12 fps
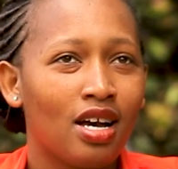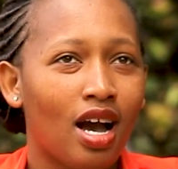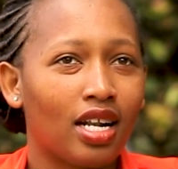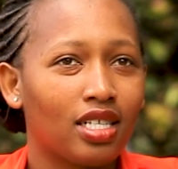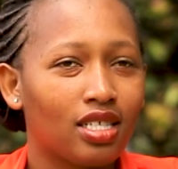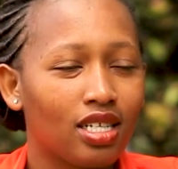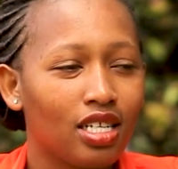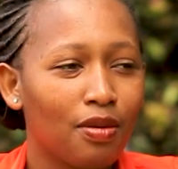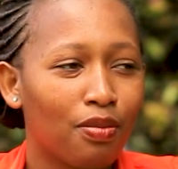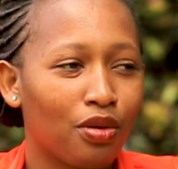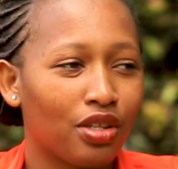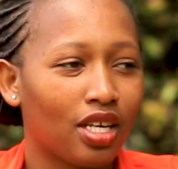I'd
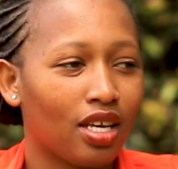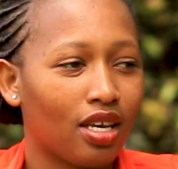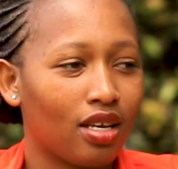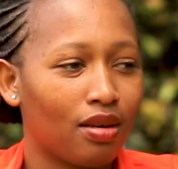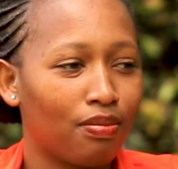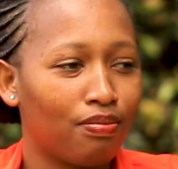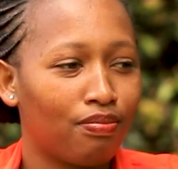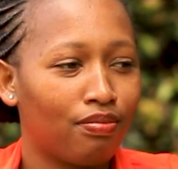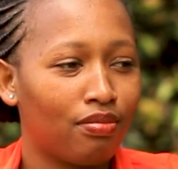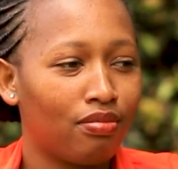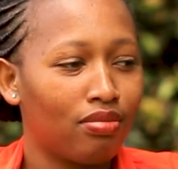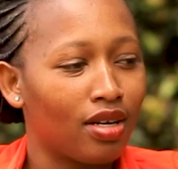sleep on the
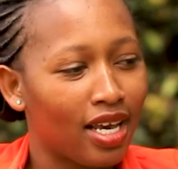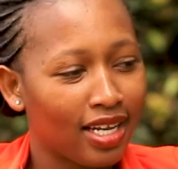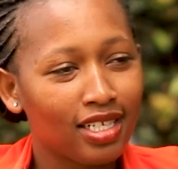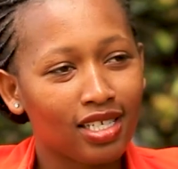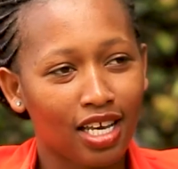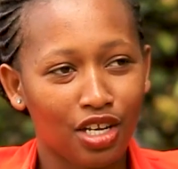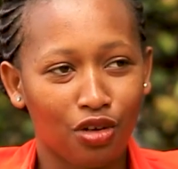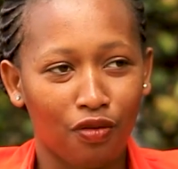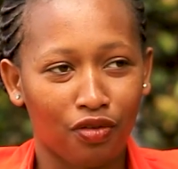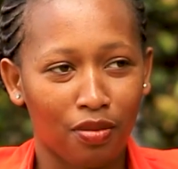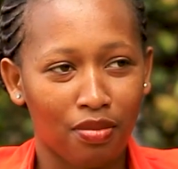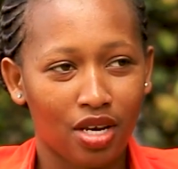end side of
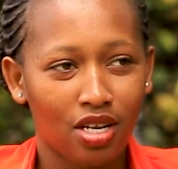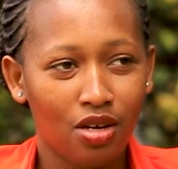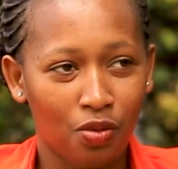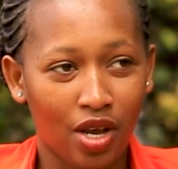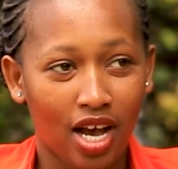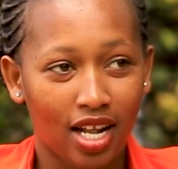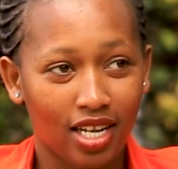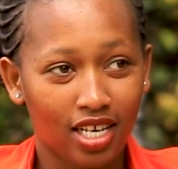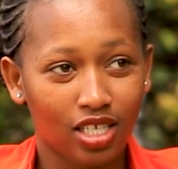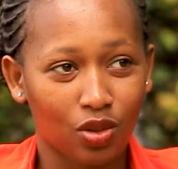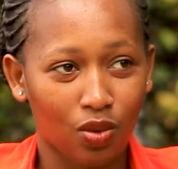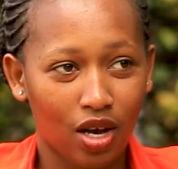the bed where her
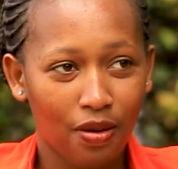legs were.